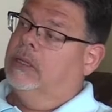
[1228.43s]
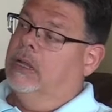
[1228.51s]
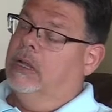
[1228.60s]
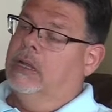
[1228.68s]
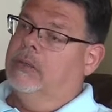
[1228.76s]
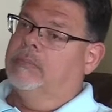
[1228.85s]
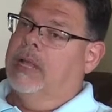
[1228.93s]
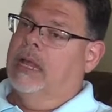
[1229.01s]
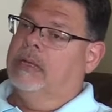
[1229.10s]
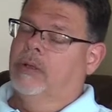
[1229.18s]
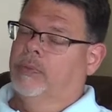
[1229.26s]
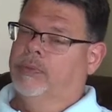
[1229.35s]
I
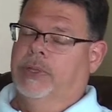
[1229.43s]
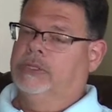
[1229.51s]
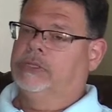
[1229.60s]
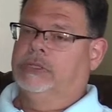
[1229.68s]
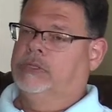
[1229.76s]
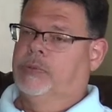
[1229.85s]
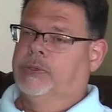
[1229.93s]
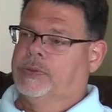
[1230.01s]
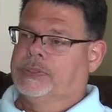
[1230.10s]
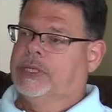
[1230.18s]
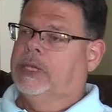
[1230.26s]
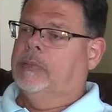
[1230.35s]
don't think she's with
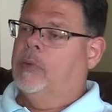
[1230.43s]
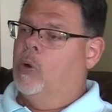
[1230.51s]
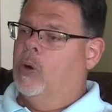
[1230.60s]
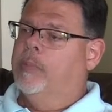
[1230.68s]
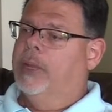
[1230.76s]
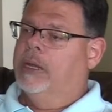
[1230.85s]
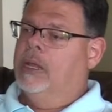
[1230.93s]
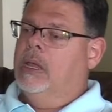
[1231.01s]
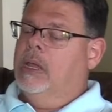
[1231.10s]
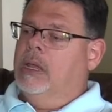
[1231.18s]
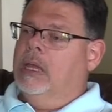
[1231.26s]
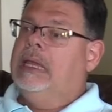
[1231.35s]
us anymore, but
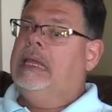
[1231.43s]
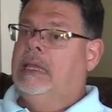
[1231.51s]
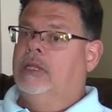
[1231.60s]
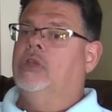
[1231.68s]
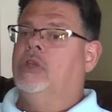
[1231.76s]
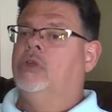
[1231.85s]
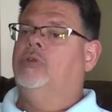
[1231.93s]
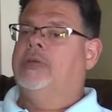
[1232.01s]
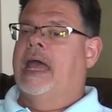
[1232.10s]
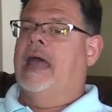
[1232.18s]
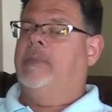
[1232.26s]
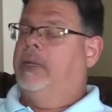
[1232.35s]
he knew
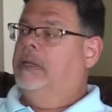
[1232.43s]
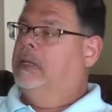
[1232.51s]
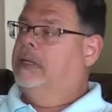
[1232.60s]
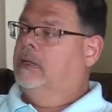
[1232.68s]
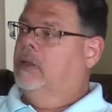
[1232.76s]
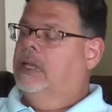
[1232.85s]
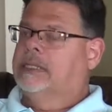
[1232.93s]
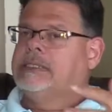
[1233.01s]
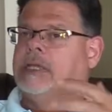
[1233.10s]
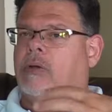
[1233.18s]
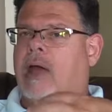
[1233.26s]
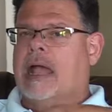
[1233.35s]
Diamond Lil, and
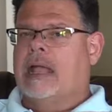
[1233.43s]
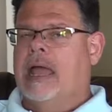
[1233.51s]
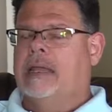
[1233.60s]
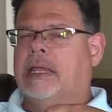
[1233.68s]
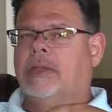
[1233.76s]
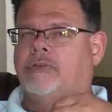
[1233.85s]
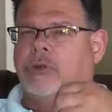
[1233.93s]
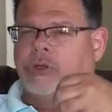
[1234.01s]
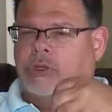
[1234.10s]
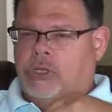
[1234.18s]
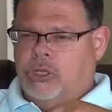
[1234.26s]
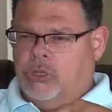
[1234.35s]
so I got
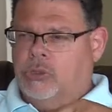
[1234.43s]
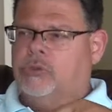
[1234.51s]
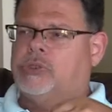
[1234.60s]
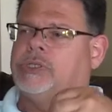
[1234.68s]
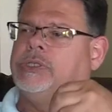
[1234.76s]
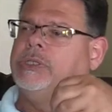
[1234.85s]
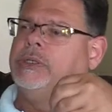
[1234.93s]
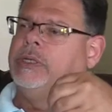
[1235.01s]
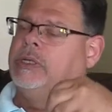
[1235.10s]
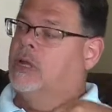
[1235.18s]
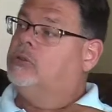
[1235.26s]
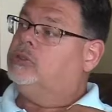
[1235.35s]
introduced to the
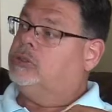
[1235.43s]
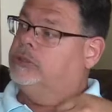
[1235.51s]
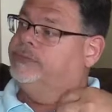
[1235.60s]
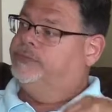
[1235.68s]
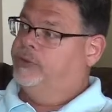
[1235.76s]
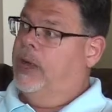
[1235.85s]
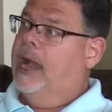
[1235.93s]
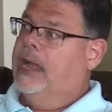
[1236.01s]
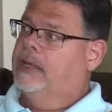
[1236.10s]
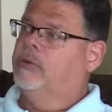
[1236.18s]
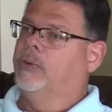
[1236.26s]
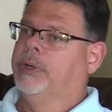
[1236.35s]
notion of
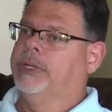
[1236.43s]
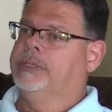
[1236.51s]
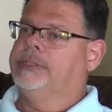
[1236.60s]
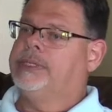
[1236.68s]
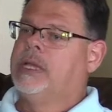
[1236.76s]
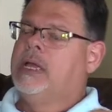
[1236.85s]
drag queens